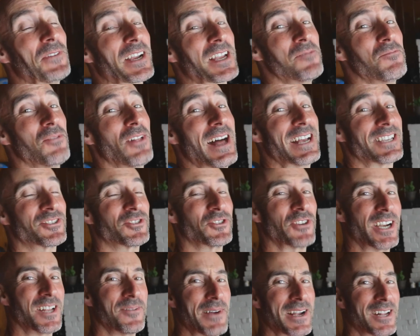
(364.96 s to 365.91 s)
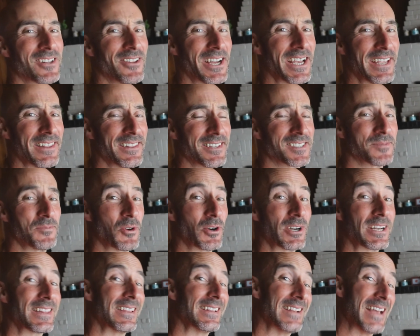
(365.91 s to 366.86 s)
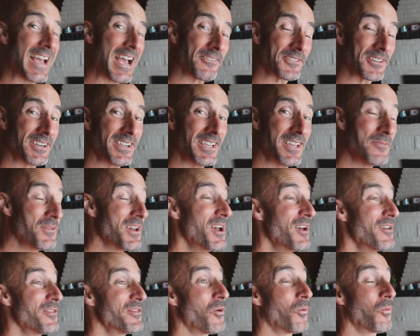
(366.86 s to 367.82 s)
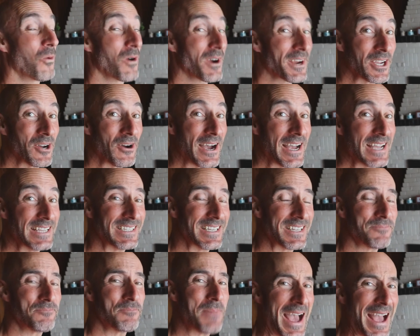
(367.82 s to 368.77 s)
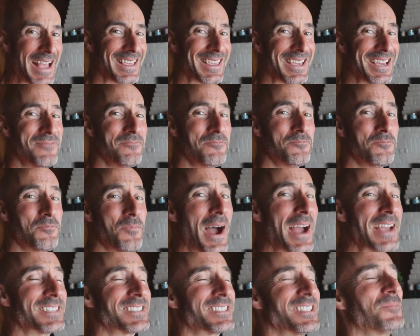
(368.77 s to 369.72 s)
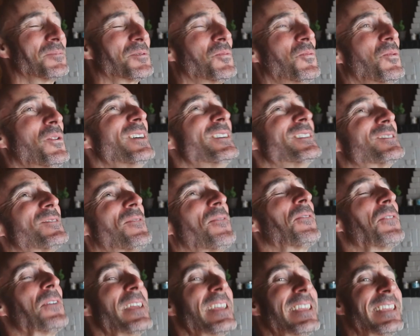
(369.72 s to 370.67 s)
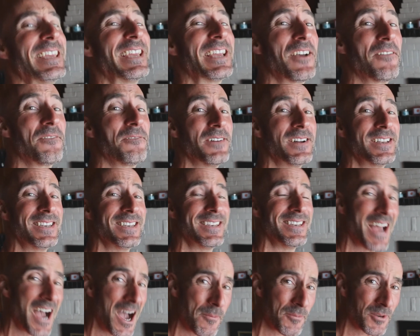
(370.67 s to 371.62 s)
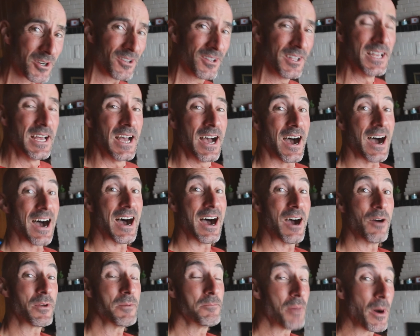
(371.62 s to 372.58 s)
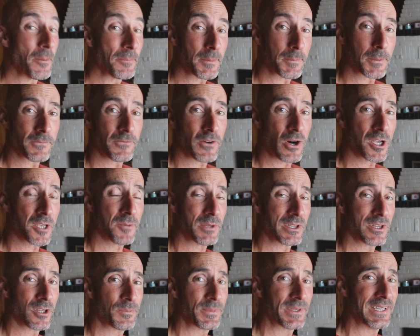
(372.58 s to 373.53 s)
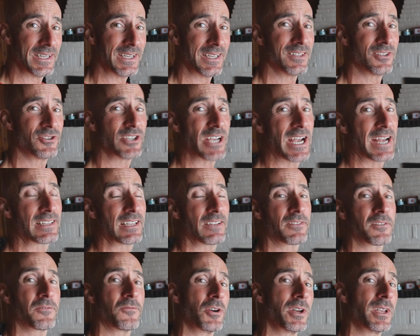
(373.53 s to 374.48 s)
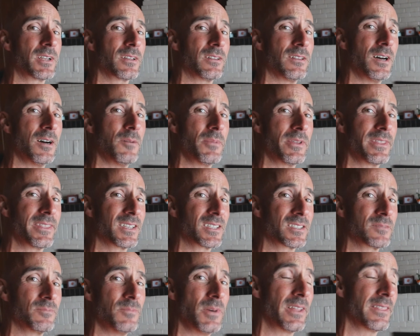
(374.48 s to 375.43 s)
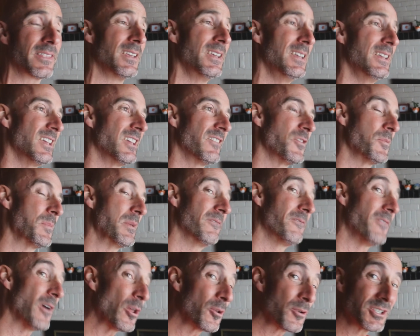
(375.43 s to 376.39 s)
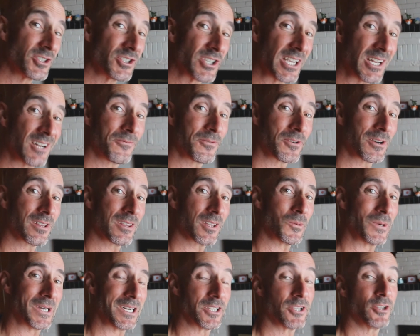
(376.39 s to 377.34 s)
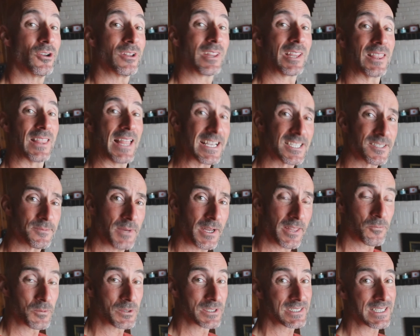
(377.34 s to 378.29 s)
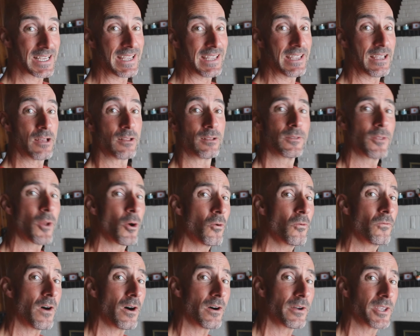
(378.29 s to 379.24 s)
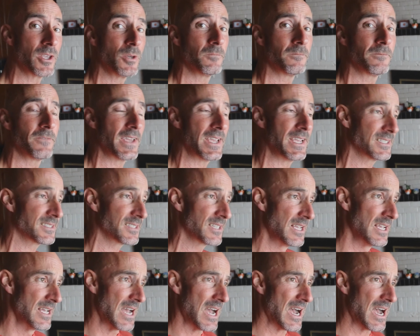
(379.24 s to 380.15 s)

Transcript: freaking blast training my client this morning. Then after him, the workout I did back and biceps was freaking phenomenal. We bumped up the volume a little bit in the Jacked After 40 Club this month. If you've been following the channel for a little while, you know that last month was a low volume phase,